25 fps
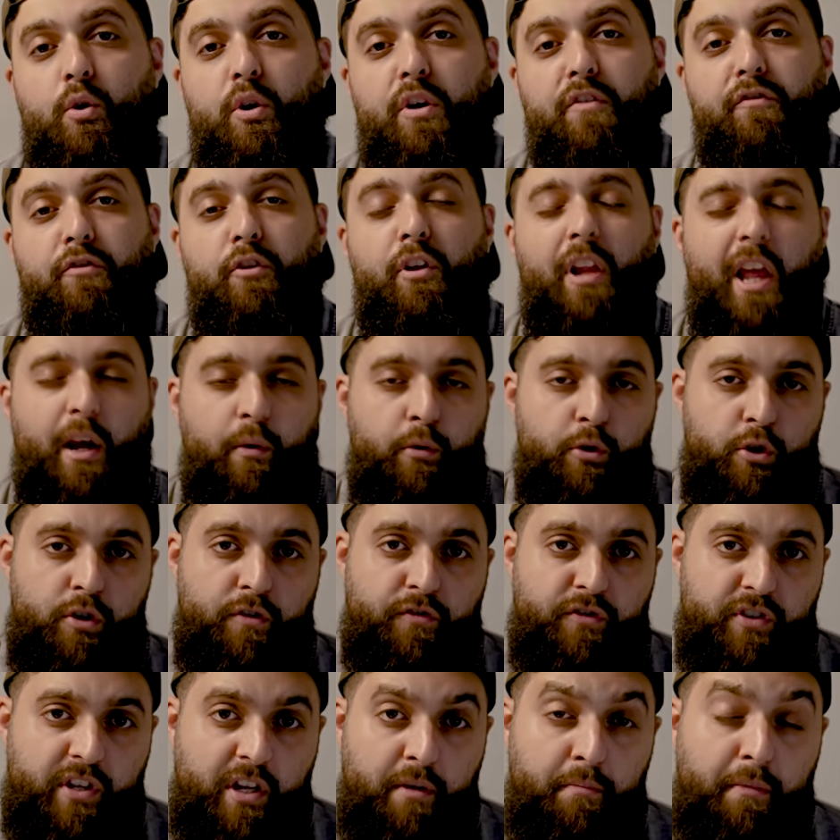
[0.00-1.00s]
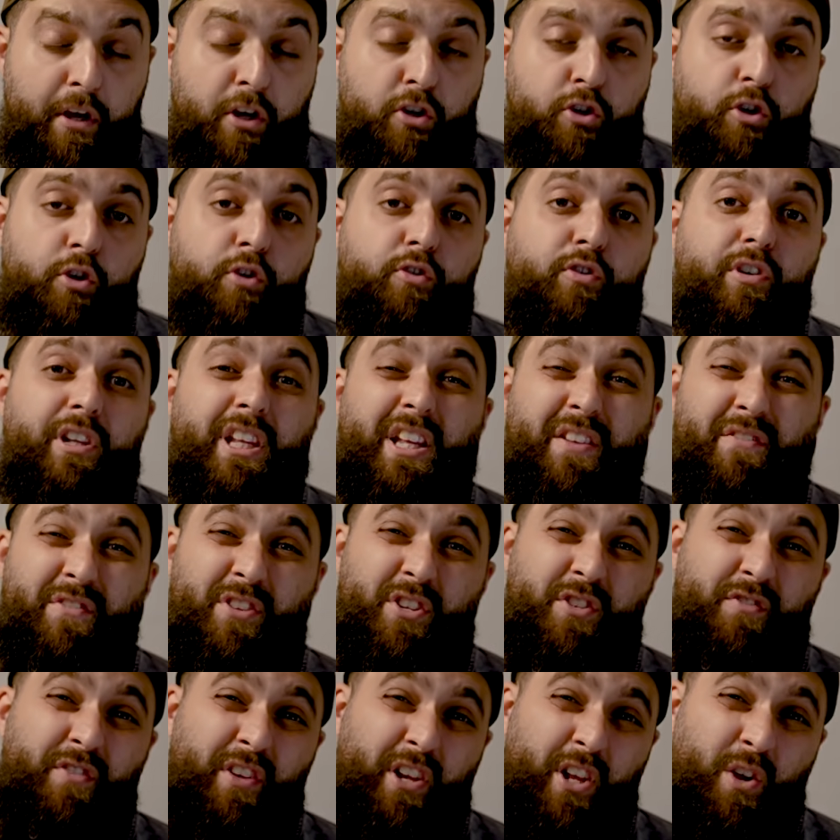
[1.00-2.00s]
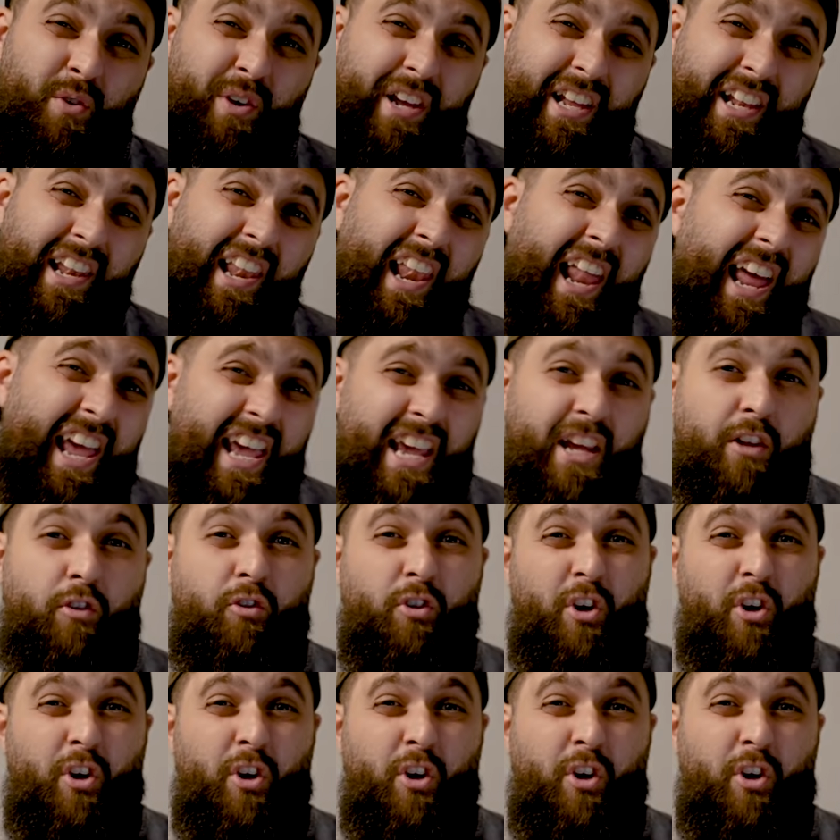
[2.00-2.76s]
If you like what you've seen, make sure to leave this video a like,